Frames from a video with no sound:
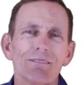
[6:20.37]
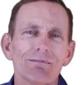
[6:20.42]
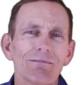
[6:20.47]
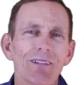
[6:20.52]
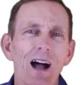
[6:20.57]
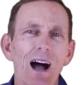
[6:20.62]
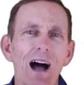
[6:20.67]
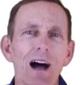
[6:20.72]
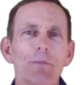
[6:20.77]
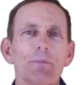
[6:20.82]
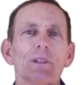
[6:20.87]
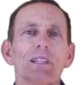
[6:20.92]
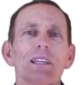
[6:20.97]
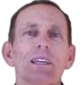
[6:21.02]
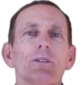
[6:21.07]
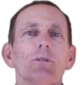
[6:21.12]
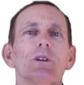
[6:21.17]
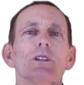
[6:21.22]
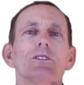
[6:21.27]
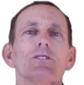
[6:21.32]

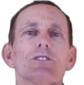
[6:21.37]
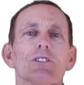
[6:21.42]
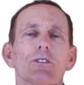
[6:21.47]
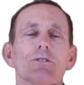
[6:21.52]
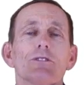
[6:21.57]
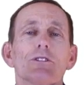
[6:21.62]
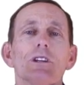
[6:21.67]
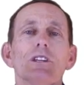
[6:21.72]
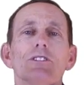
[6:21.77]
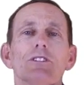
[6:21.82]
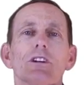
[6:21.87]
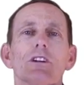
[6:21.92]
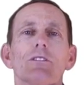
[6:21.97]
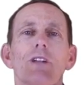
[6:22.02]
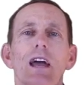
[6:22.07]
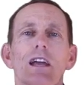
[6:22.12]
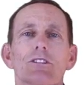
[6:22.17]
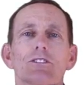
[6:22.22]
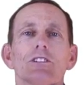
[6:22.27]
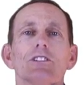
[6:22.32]
Commonly when you show trees, you don't
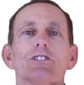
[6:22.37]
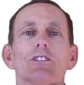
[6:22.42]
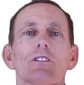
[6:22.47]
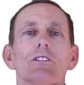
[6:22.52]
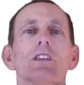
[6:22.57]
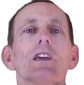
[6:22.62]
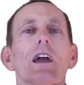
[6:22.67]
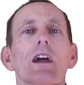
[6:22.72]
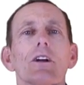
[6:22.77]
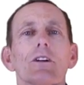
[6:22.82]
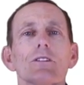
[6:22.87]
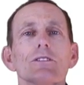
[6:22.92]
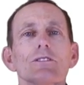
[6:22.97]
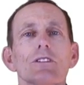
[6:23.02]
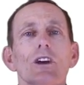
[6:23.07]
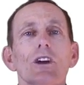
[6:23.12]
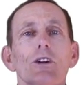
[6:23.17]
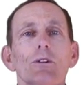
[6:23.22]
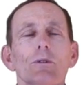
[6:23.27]
actually show the arrows.